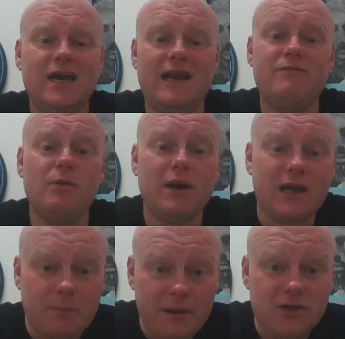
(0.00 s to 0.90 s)
And everyone I
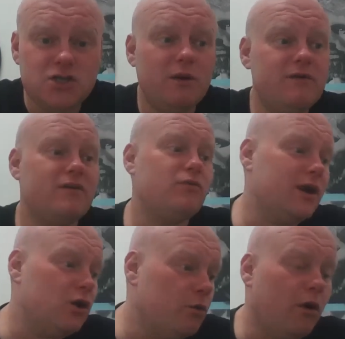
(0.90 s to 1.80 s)
had a picture with, everyone
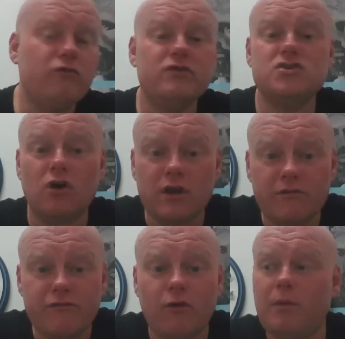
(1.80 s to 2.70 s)
that come over talking
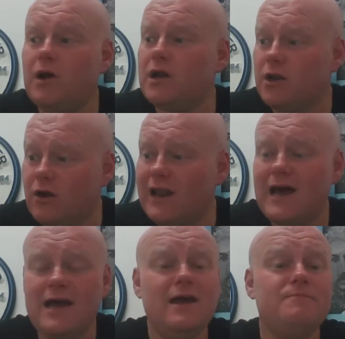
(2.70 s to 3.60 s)
football and all
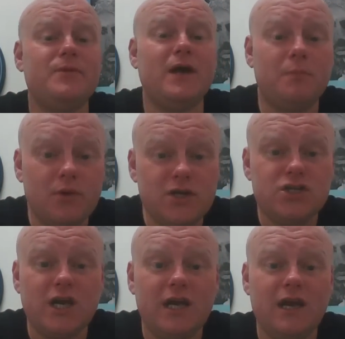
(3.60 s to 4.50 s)
that, I
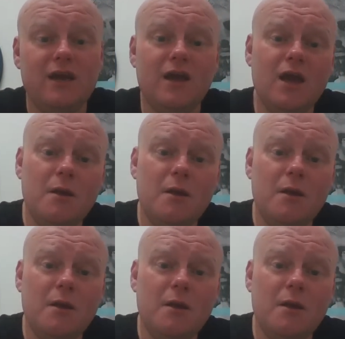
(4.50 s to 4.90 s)
appreciate it.